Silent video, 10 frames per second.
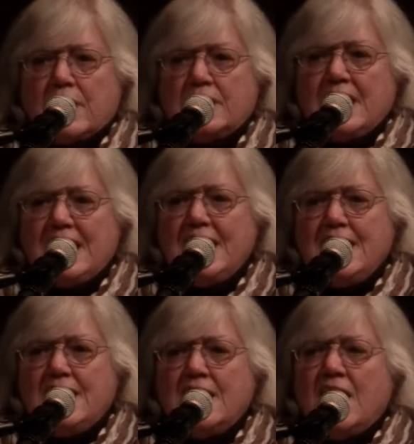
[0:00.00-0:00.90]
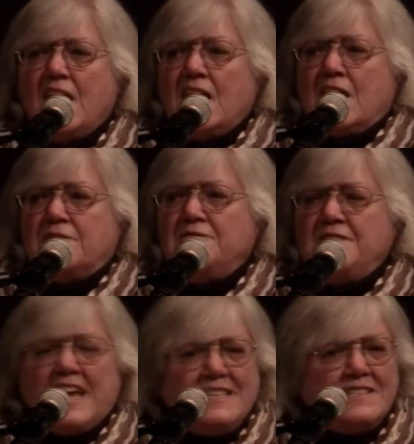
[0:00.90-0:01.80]
and he uh,
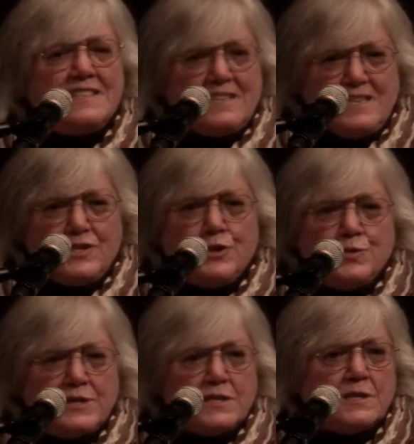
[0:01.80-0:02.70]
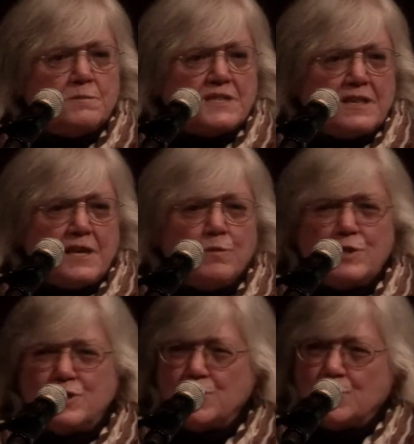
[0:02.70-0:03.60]
faced these two systems, I think,
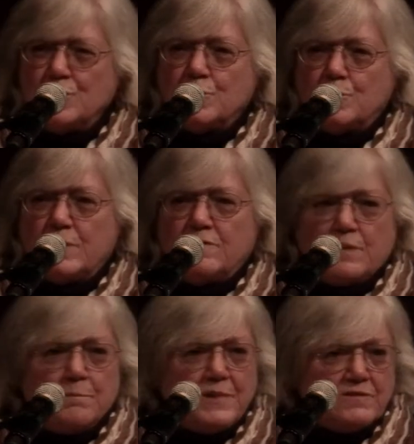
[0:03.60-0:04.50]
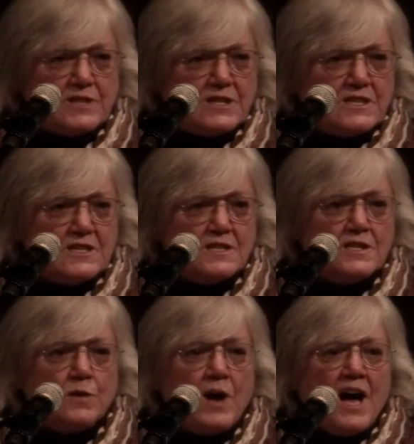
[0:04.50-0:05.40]
with a certain degree of ambivalence. And
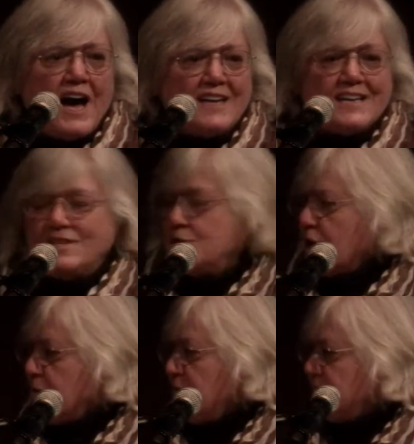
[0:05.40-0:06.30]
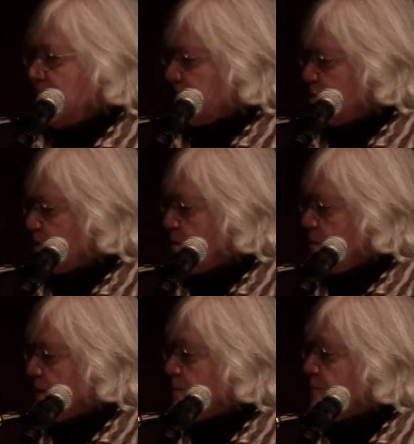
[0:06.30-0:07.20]
so I'd like to talk about that just a
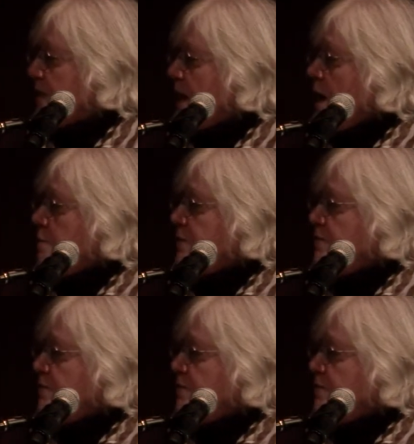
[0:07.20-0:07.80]
bit. But